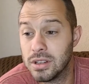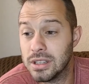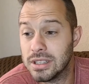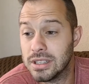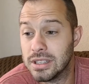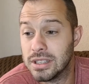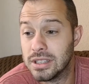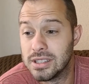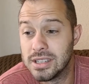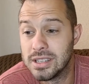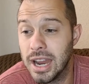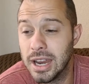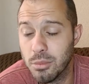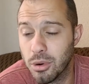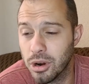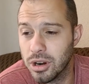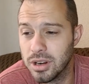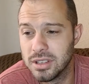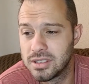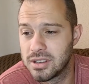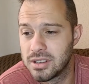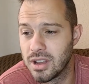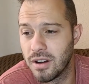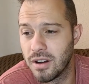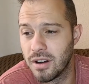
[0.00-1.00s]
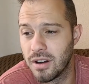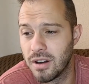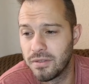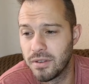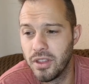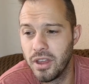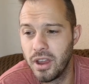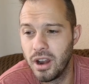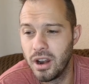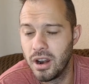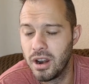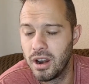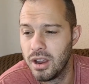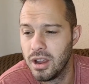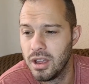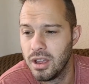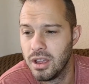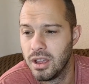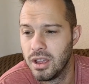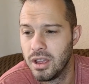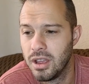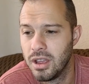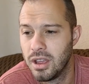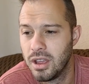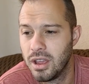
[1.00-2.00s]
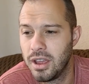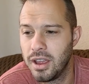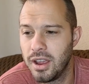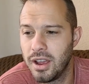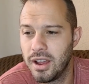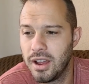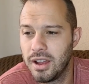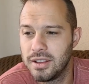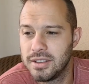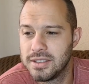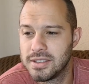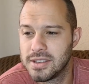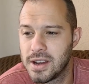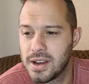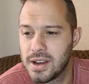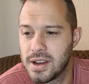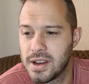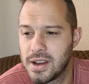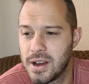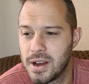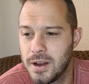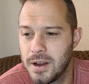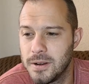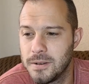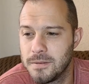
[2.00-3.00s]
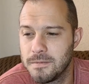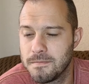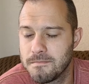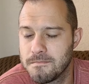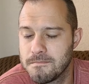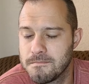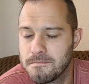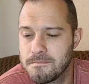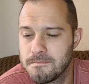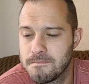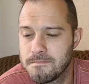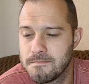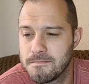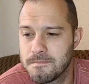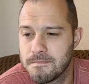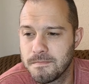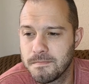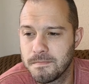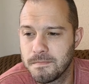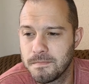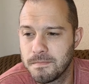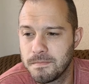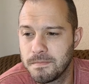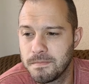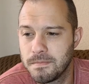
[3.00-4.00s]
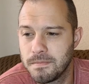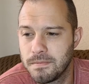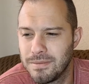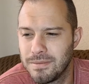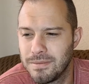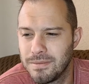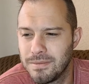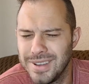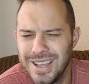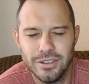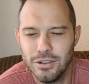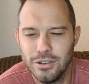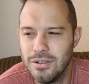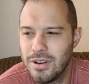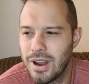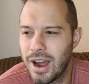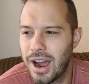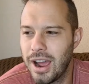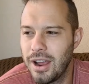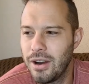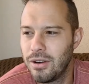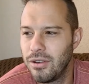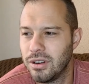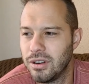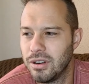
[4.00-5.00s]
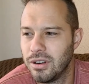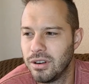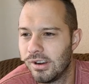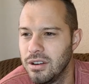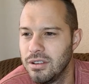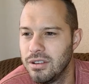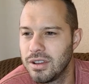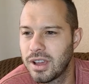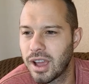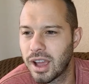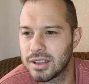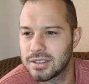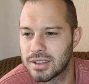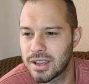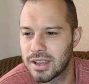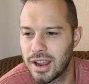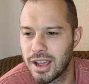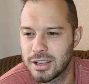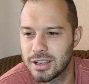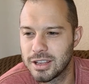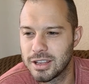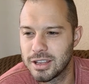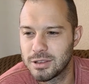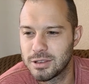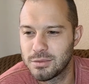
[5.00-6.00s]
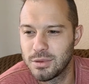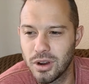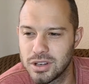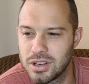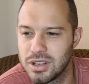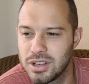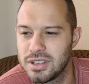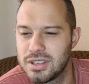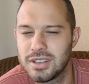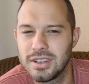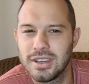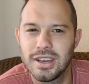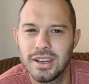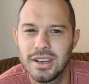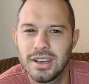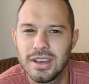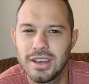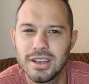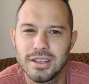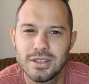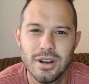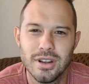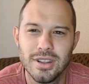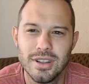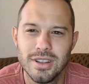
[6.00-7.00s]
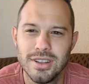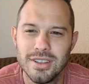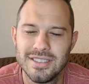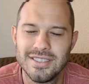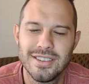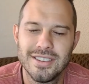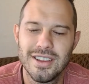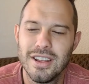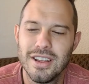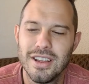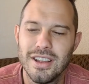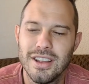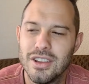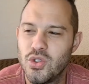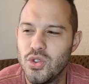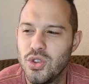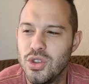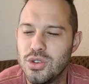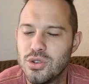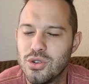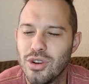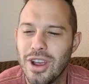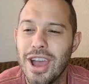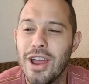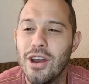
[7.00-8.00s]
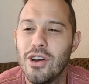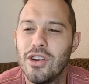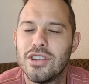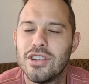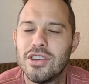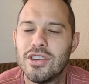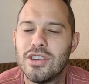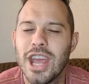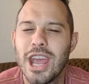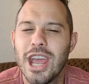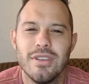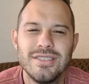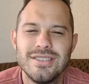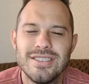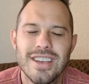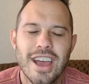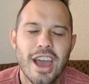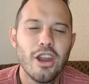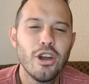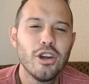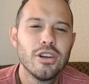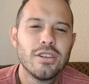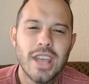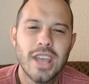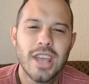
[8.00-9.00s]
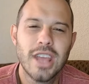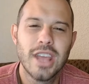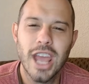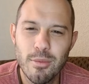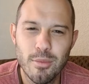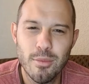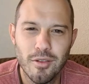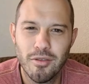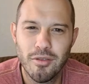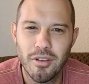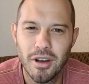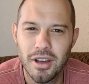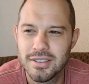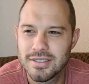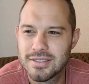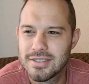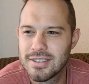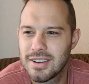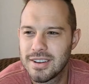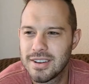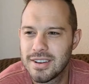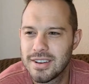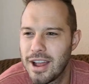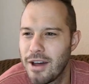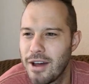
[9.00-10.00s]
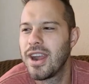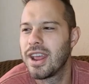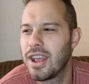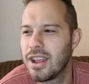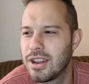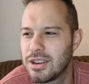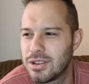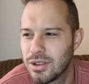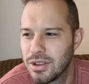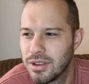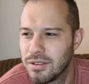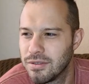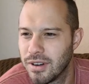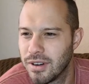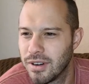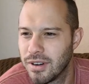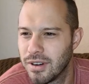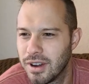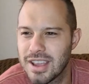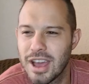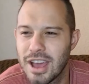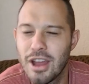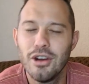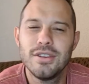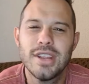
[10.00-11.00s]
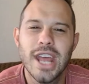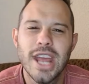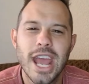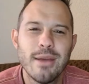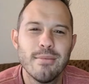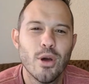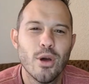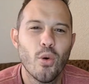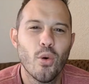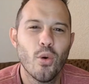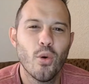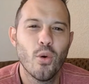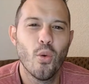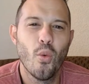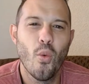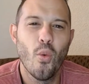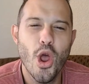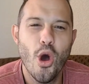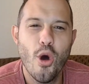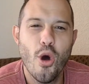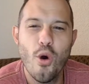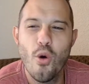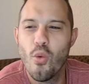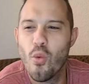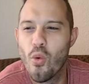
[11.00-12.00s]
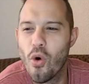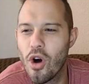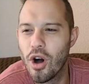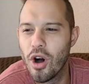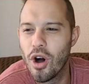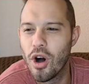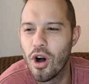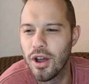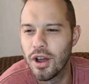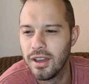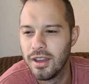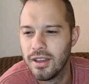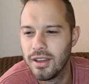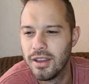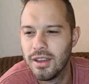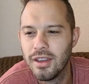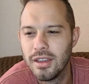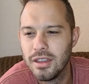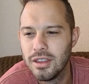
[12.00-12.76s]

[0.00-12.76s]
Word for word: and couldn't see anybody's stuff on there, and uh yeah, dude, I don't care. You guys can ask me questions. Guess what? This is these are entertainment. This is entertainment advice, not financial advice. Entertainment 101.